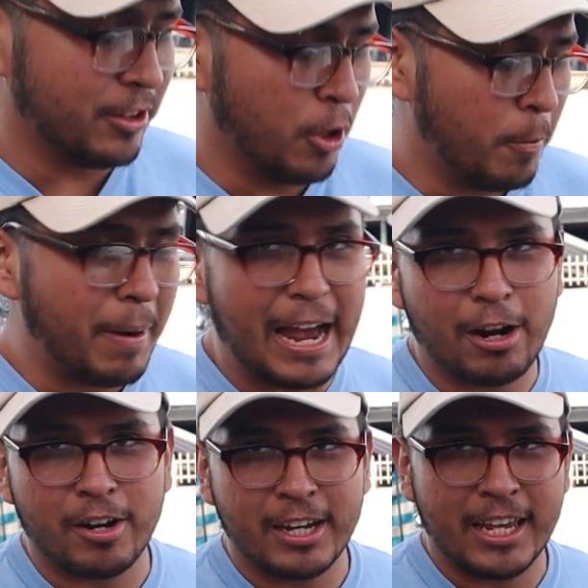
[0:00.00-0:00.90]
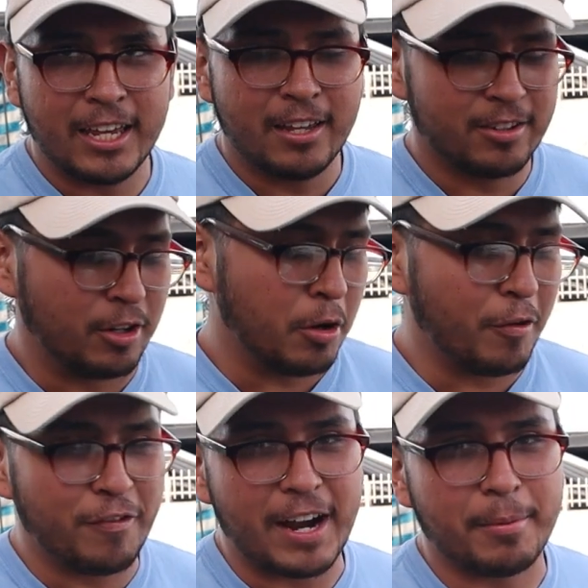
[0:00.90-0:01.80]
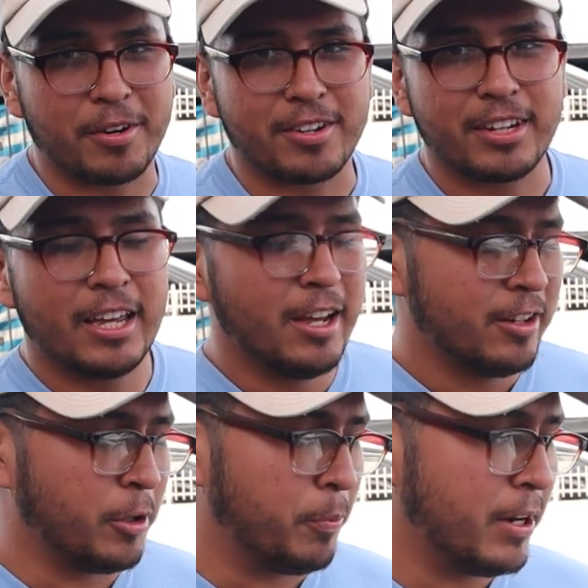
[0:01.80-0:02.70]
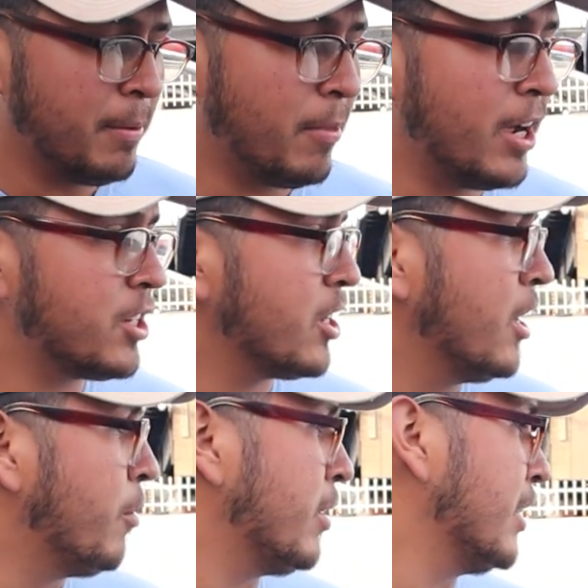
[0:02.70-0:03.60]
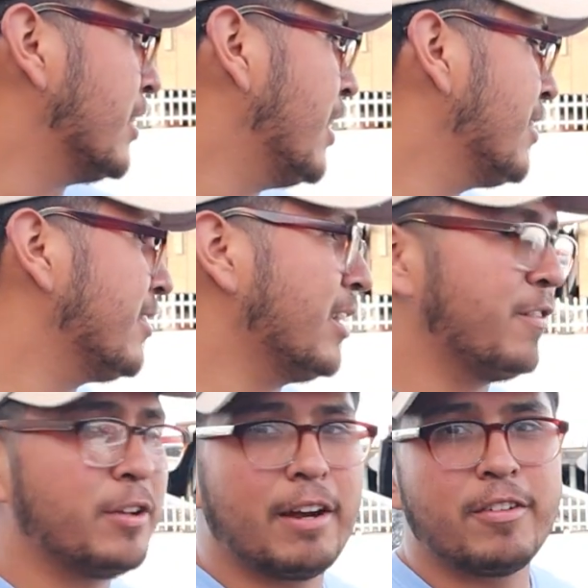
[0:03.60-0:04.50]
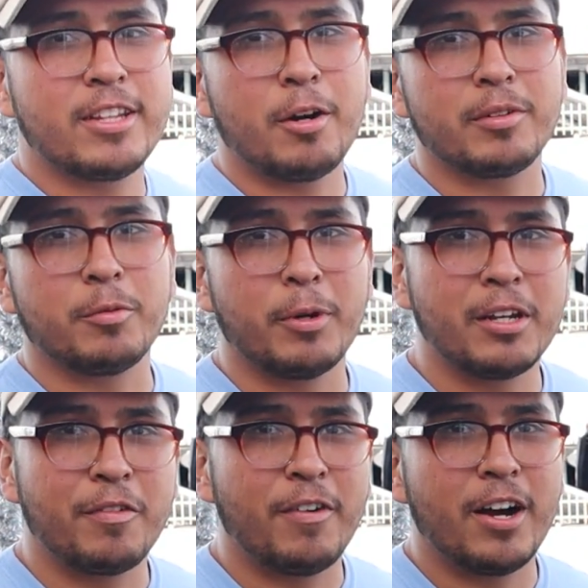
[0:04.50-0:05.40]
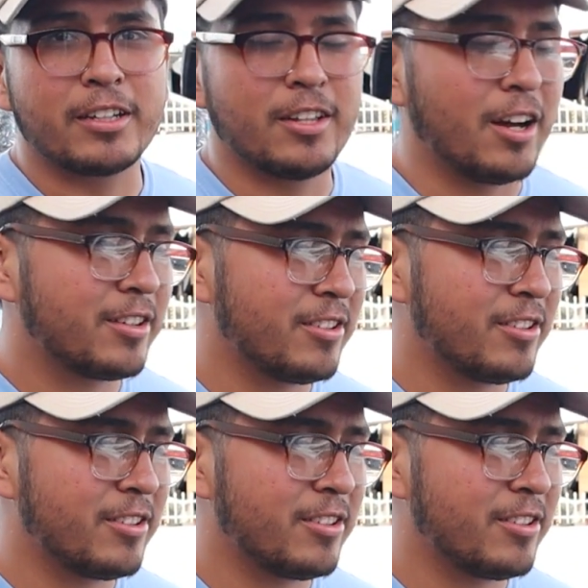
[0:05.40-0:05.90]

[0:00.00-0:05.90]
no pile on it, so no fibers. So pretty much what it does, if you ever dealt with window fog, dog